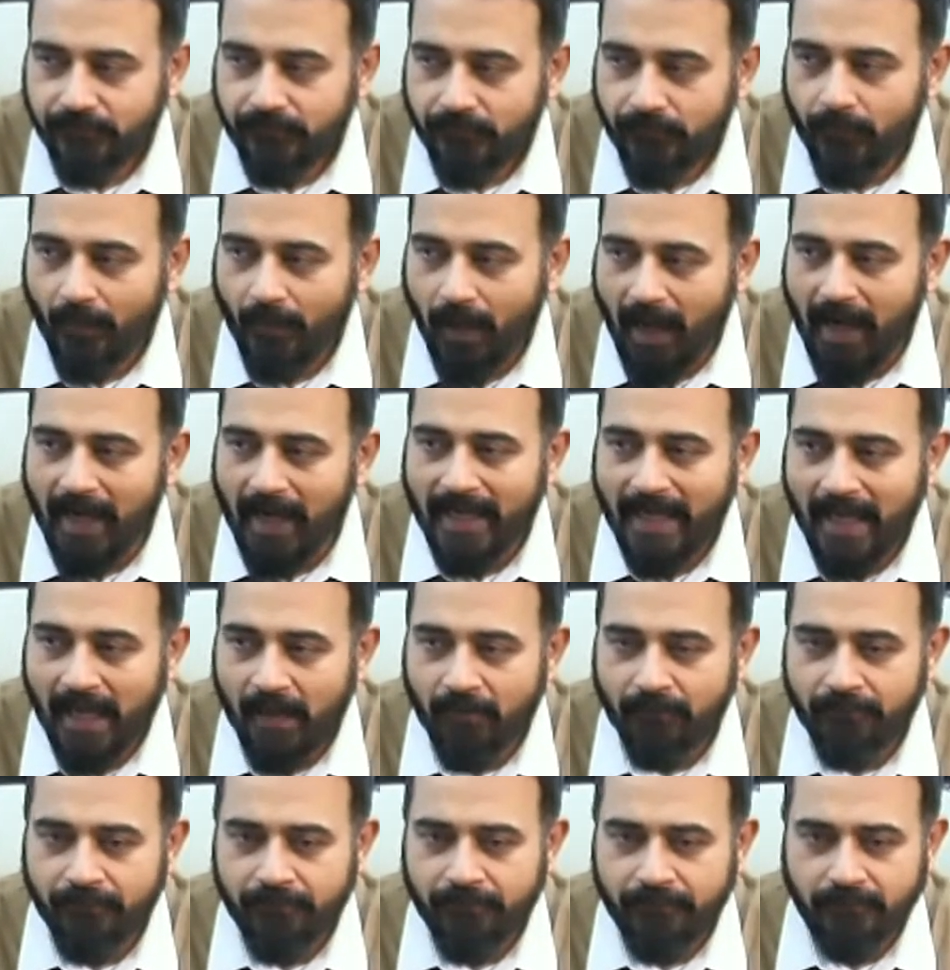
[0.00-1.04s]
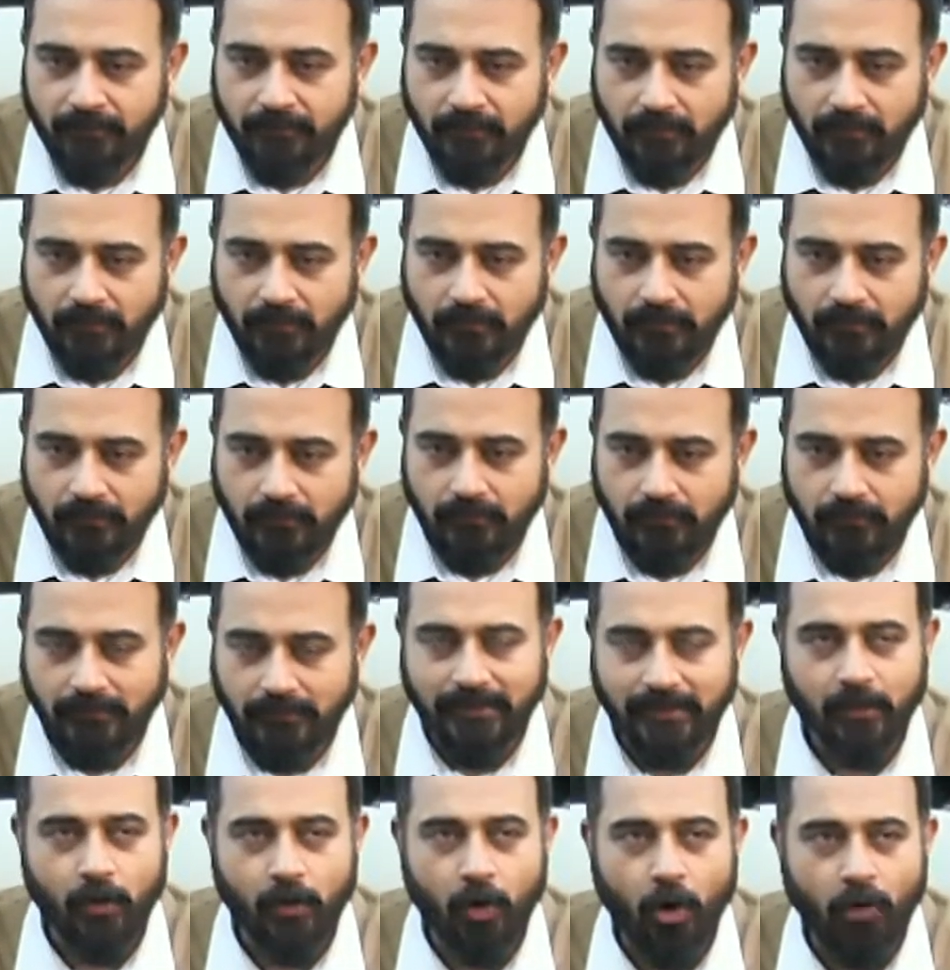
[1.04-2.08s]
have
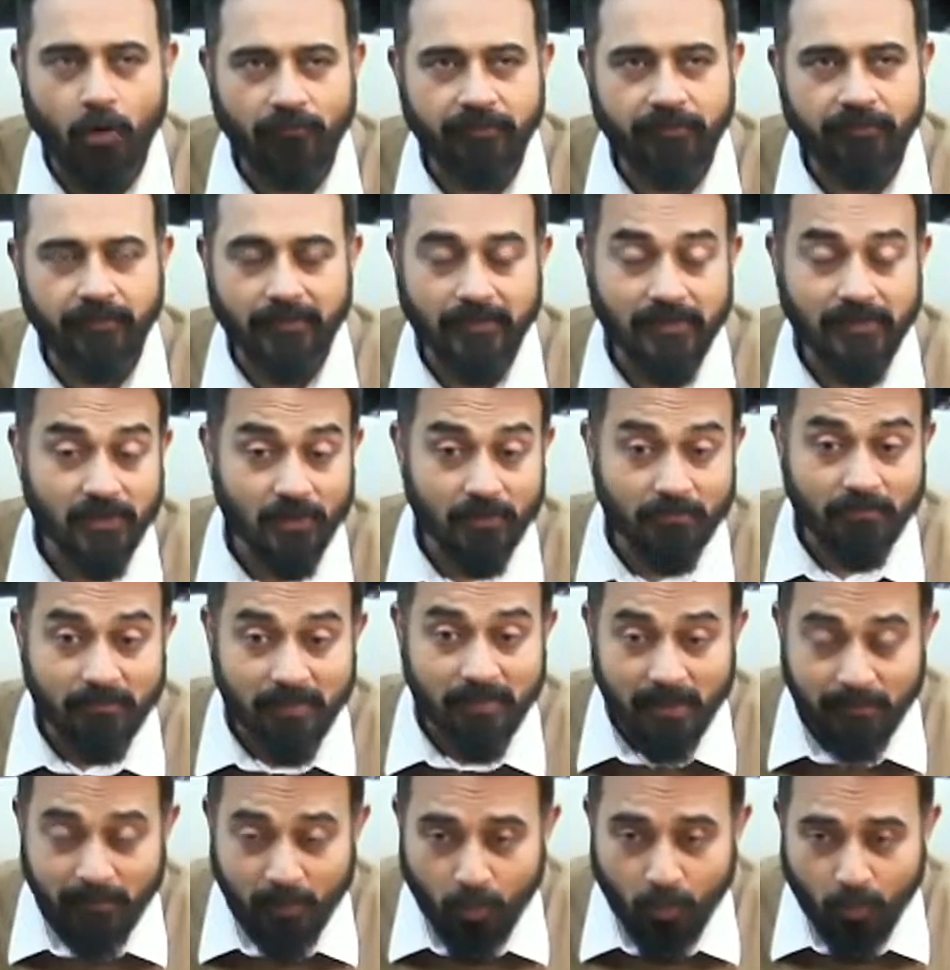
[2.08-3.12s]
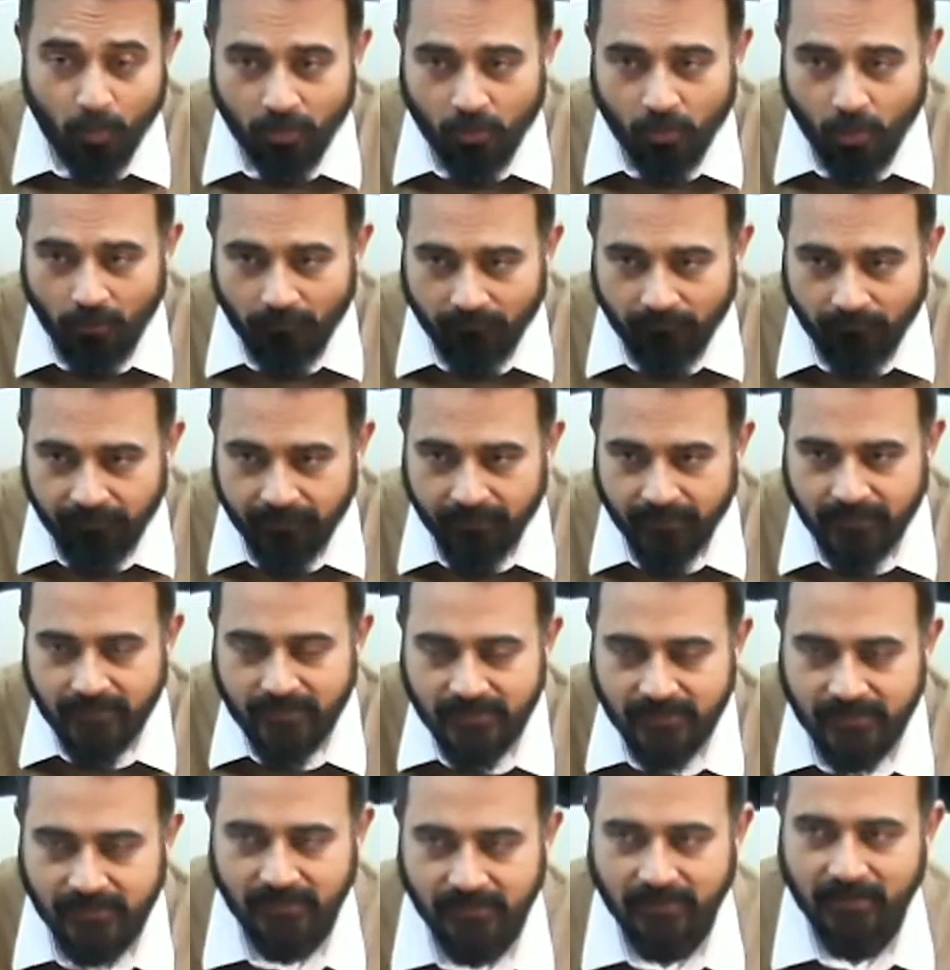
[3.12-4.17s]
the confidence or maybe
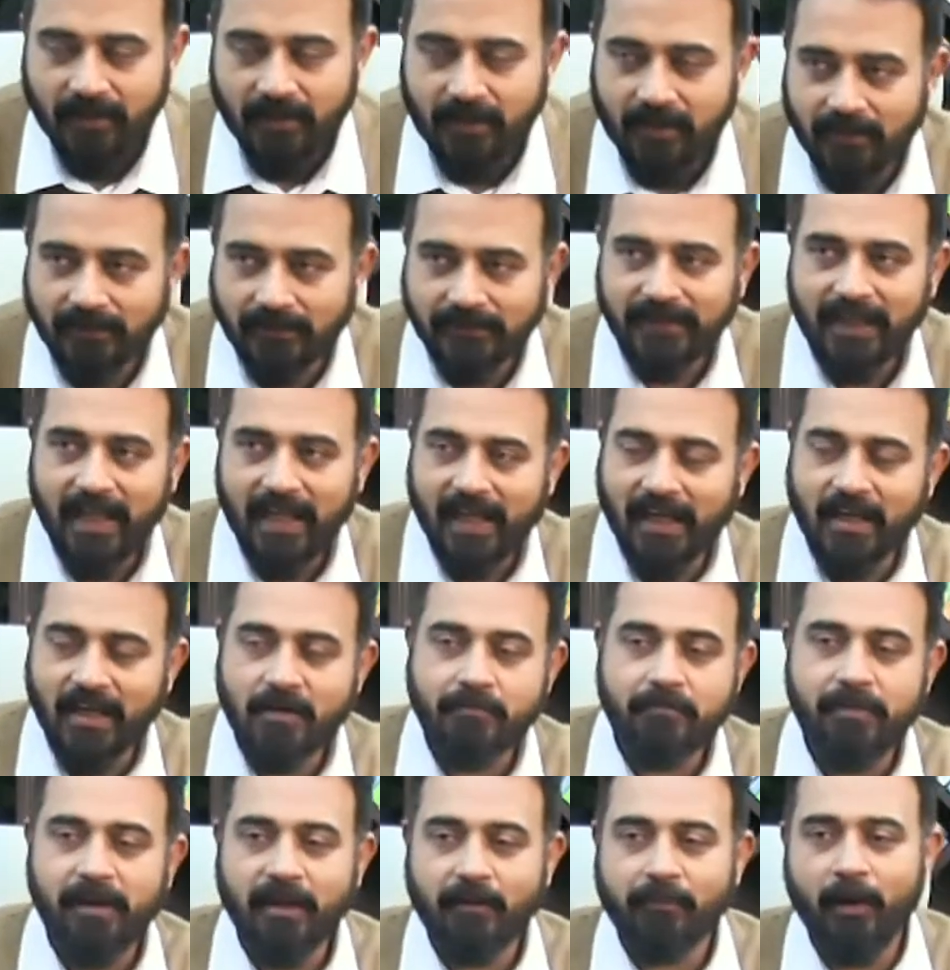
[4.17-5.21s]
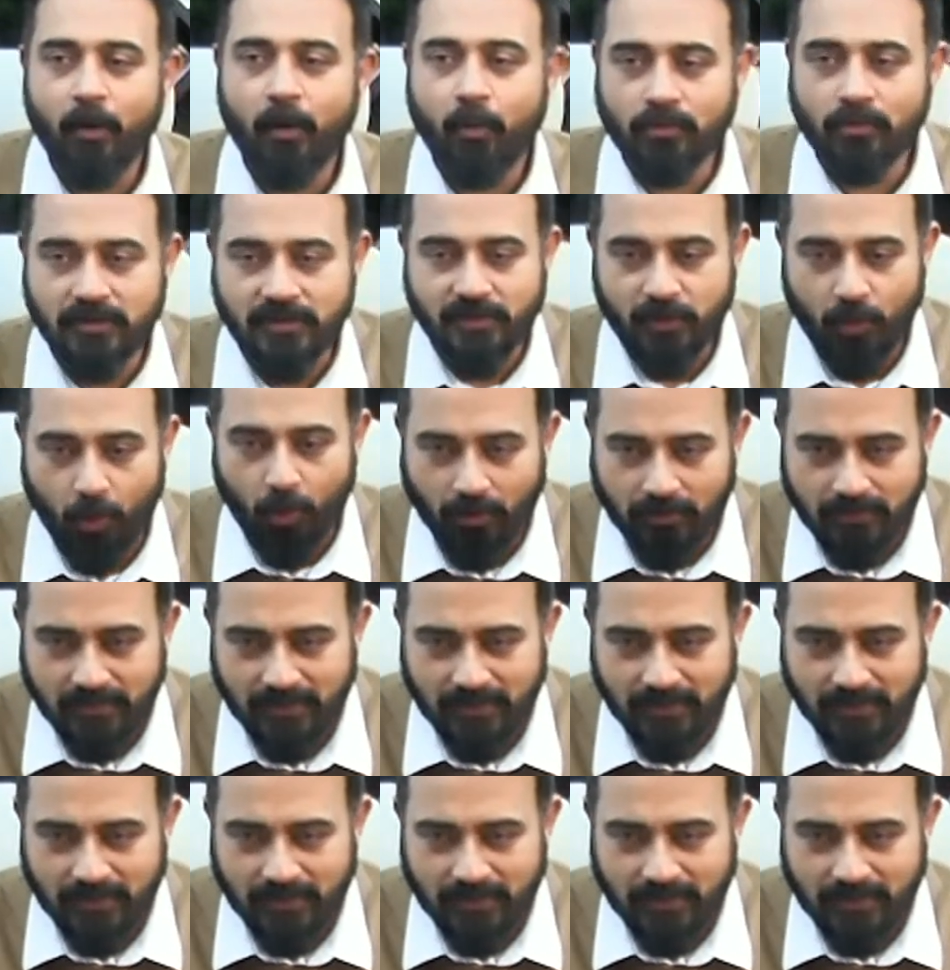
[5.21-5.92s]
overconfidence that I can pick my own stocks.